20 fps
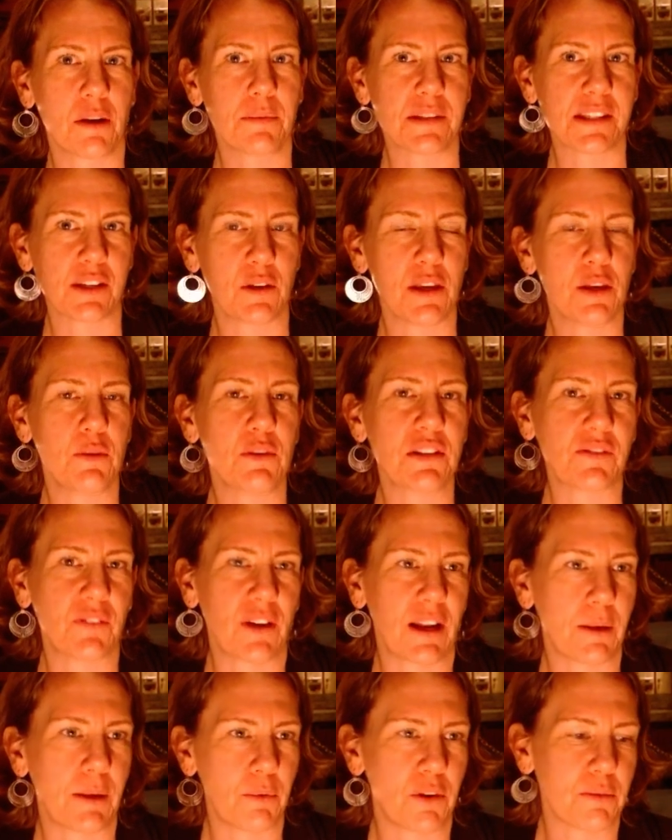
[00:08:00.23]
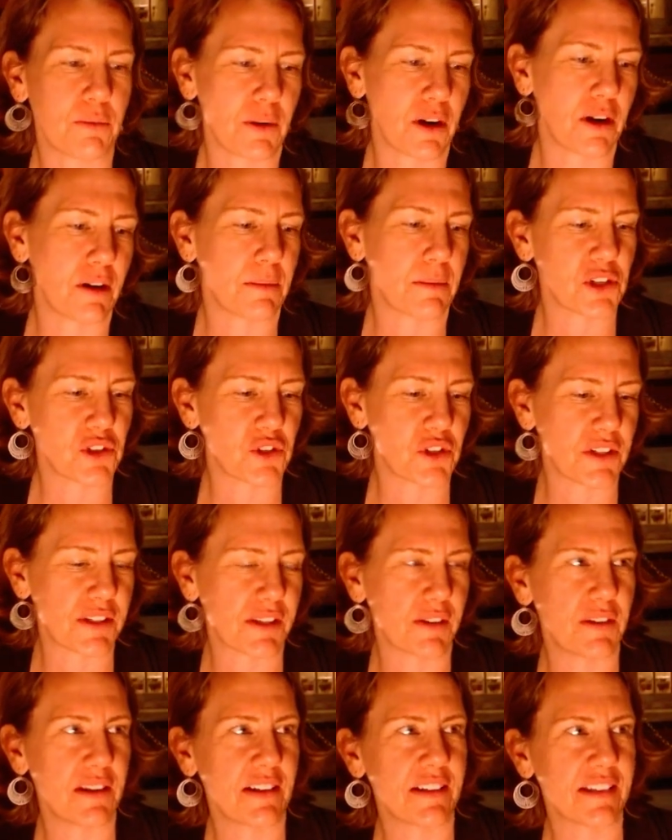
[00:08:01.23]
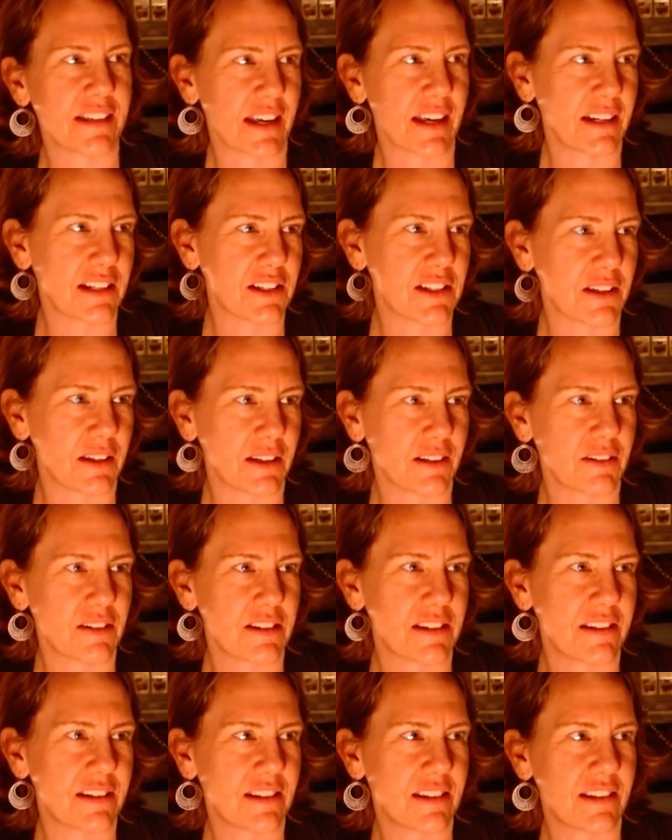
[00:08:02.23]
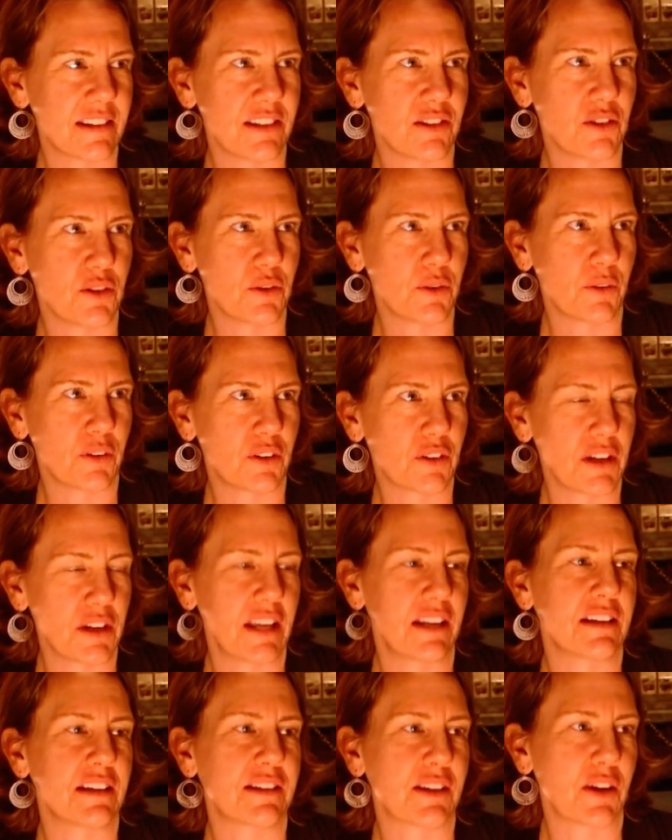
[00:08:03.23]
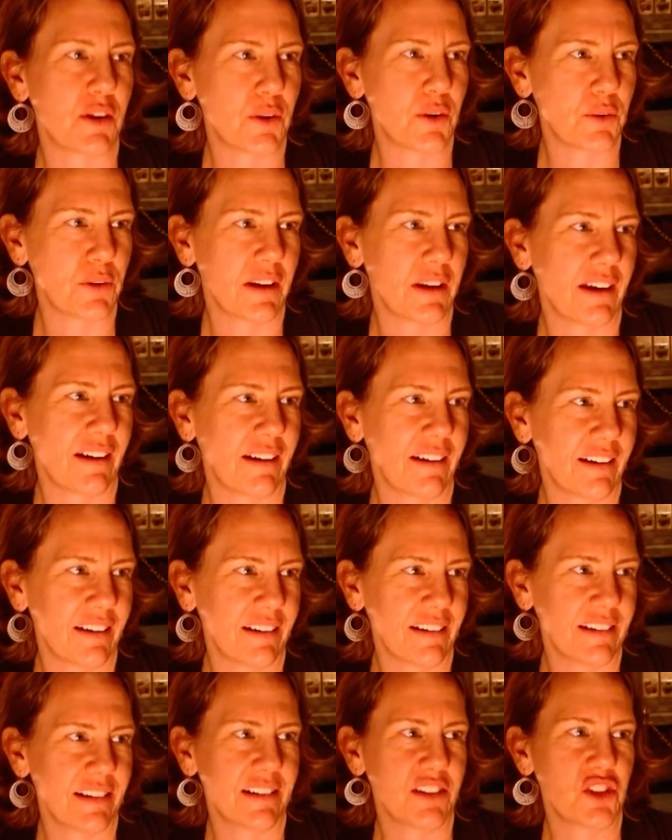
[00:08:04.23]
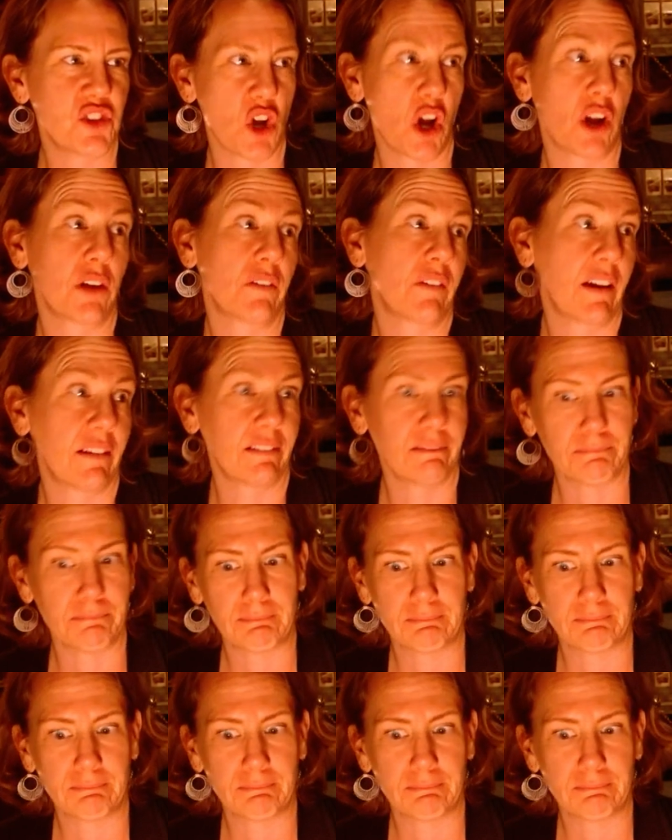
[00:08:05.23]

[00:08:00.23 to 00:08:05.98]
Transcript: So he was fed up with murder mysteries, so he decided to, to create his own uh, genre.